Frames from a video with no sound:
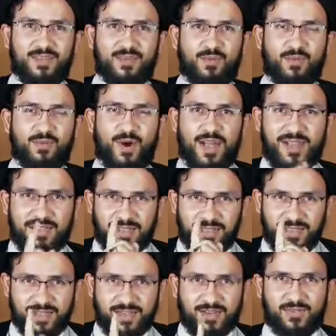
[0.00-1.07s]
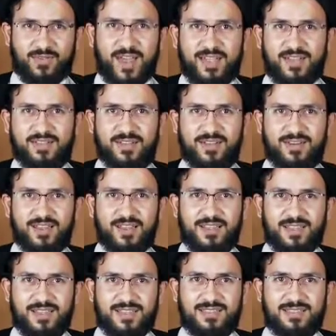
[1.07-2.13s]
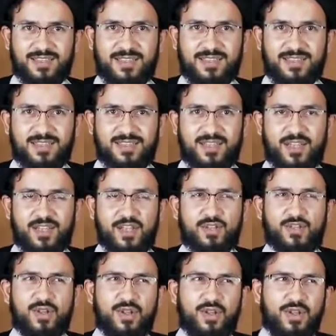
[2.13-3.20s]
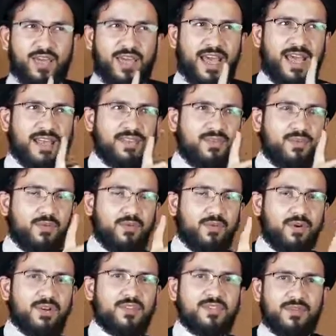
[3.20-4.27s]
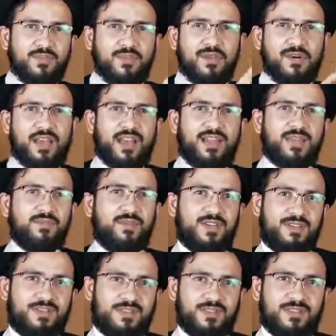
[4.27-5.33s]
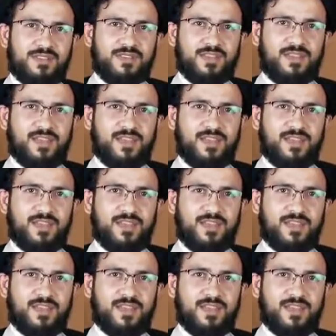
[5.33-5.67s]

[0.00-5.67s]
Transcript: One criterion is this, to look at the words of your enemies.